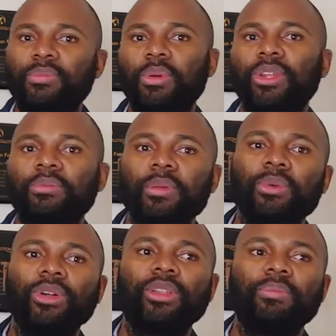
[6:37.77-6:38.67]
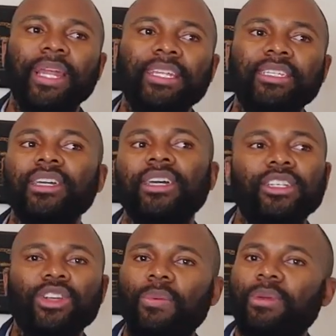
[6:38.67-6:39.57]
putting people on the plane,
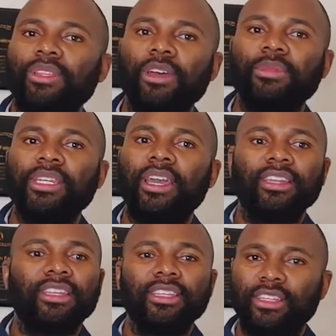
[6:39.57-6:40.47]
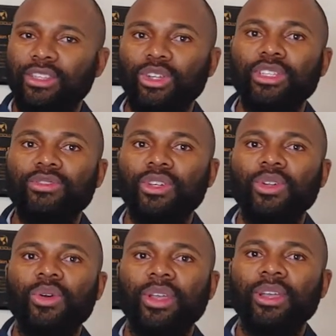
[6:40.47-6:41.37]
dropping them in Haiti, not even
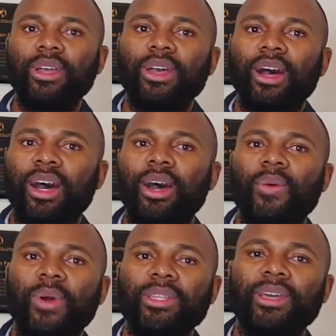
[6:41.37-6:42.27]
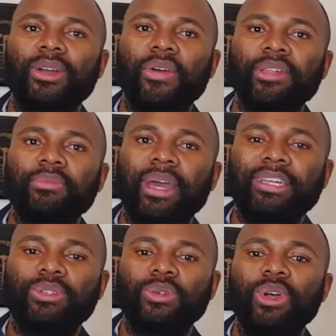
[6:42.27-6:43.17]
knowing uh, what they are going
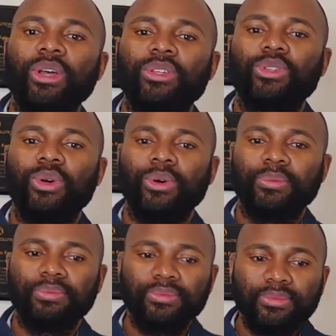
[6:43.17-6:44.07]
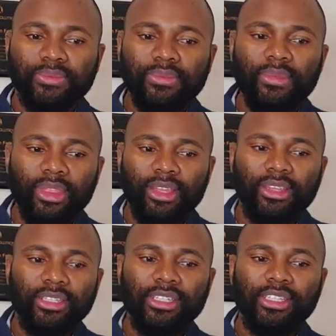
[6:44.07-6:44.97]
back to. So
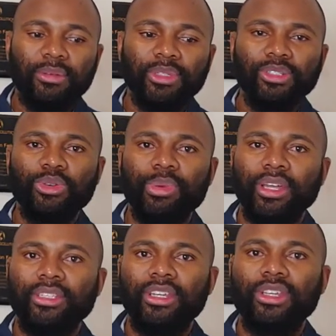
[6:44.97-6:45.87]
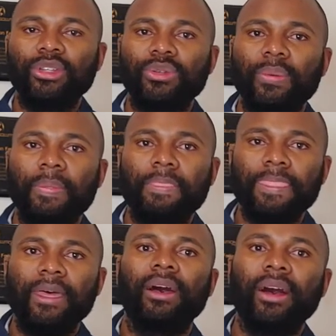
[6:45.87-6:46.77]
this is something to pay attention to.
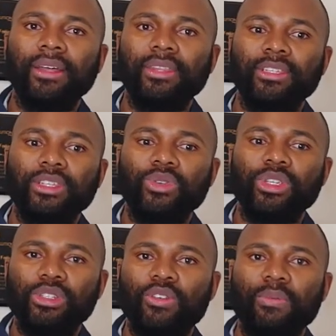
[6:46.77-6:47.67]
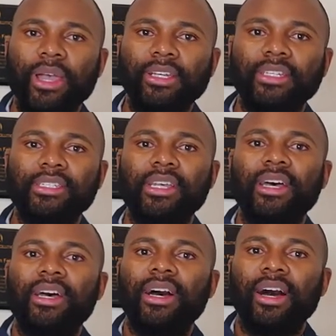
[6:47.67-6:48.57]
Uh, the situations of migrants
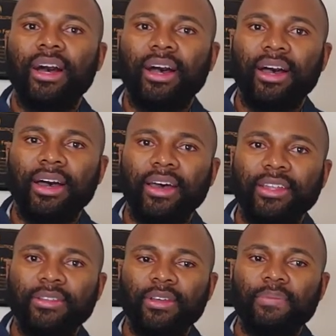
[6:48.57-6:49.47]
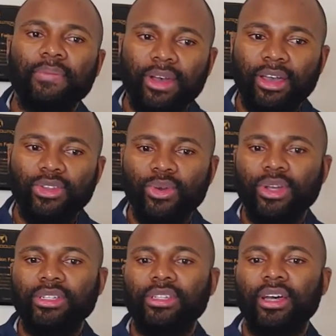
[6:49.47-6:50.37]
um, uh, at the
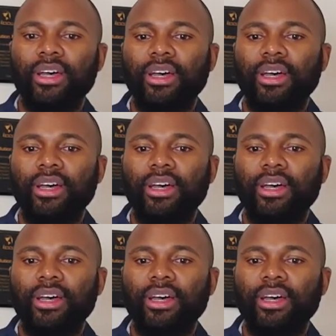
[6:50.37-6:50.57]
U.S.